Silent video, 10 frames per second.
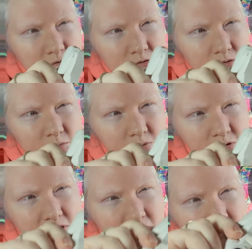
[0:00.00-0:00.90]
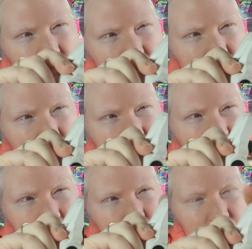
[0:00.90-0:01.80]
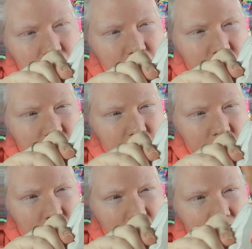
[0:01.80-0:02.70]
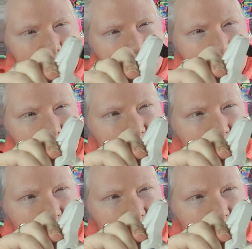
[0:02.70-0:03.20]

you can pull it closer to you or further